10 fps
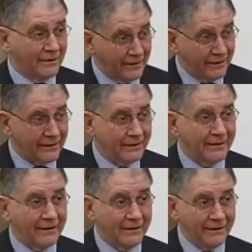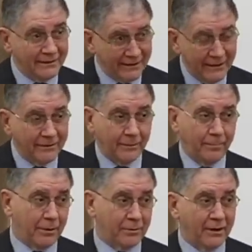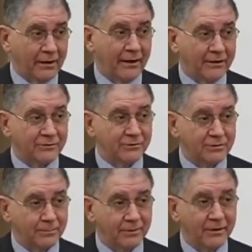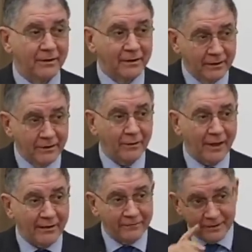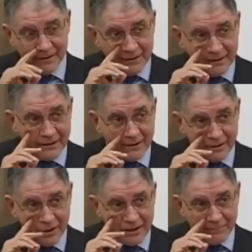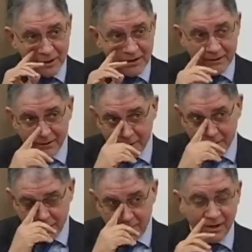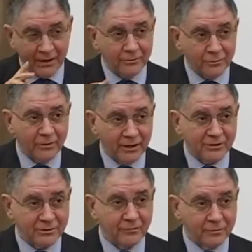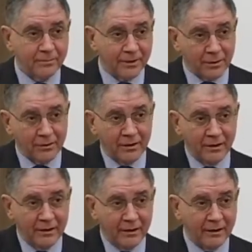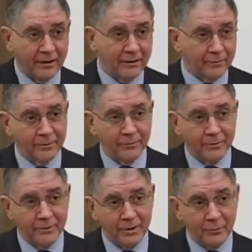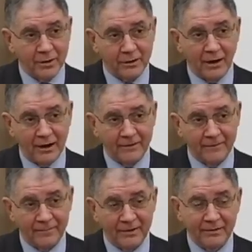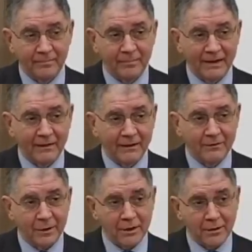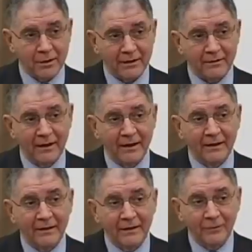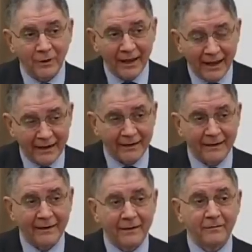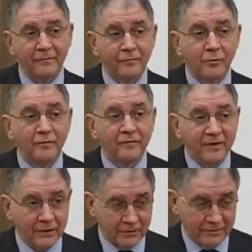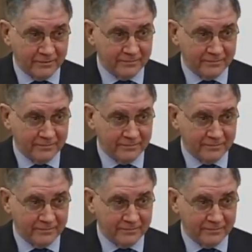Here, in the interpersonal relationship, you have uh, something that is similar to the relation of the person uh, with God, in the sense that you can fulfill